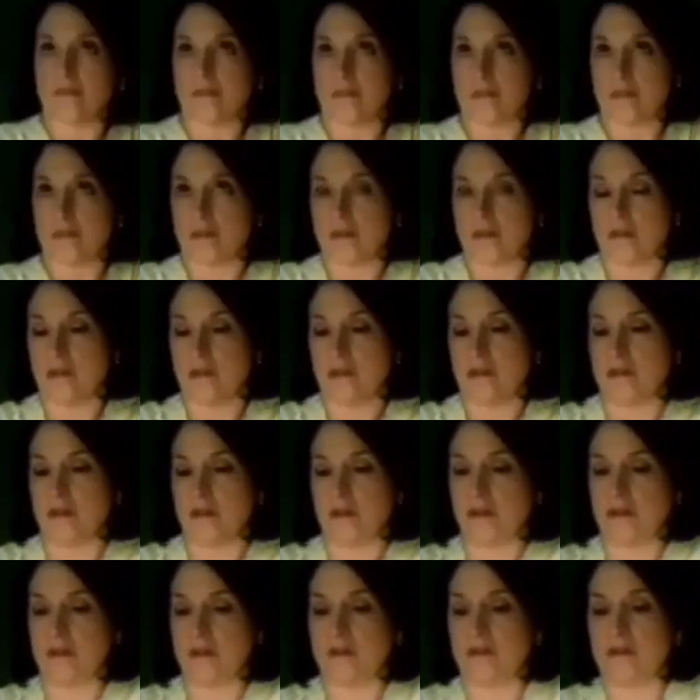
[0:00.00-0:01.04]

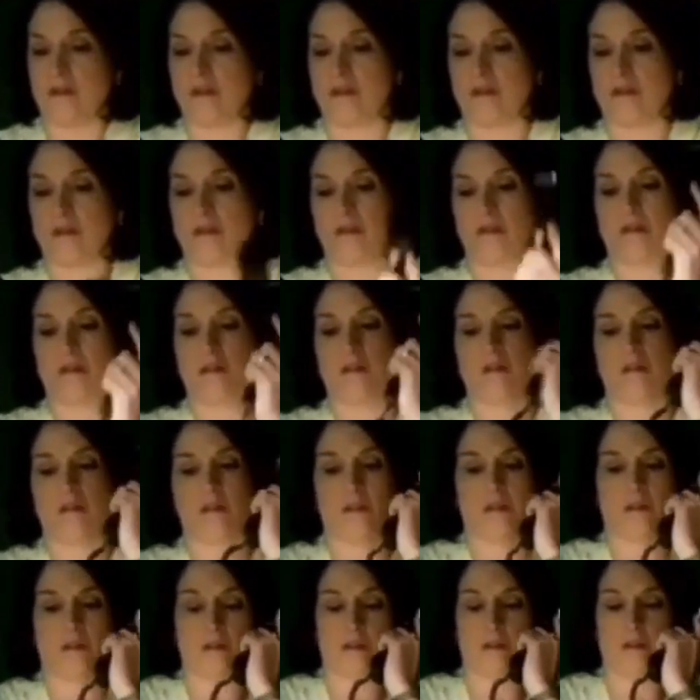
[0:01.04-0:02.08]

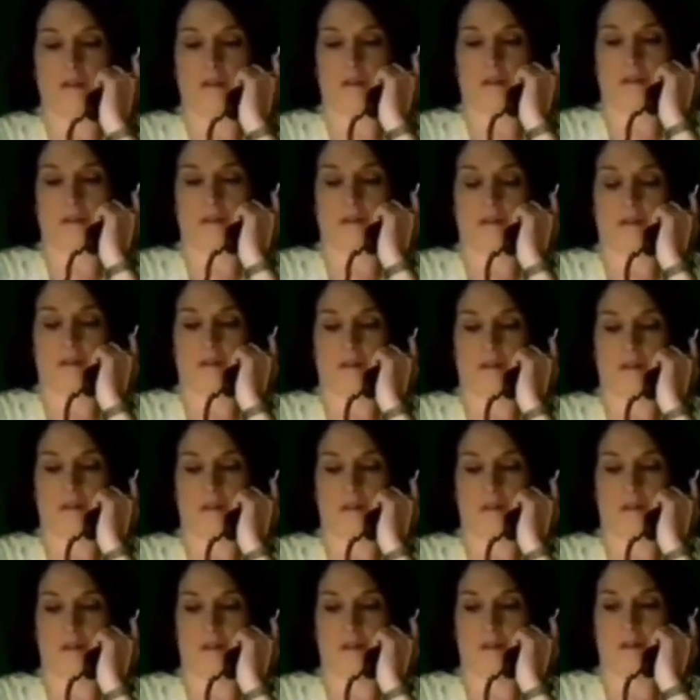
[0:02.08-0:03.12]

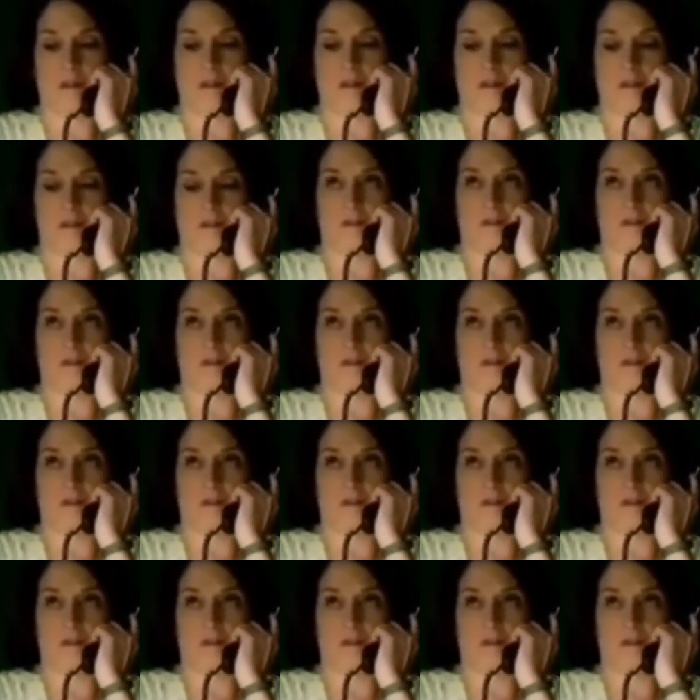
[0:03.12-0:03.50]
[no speech]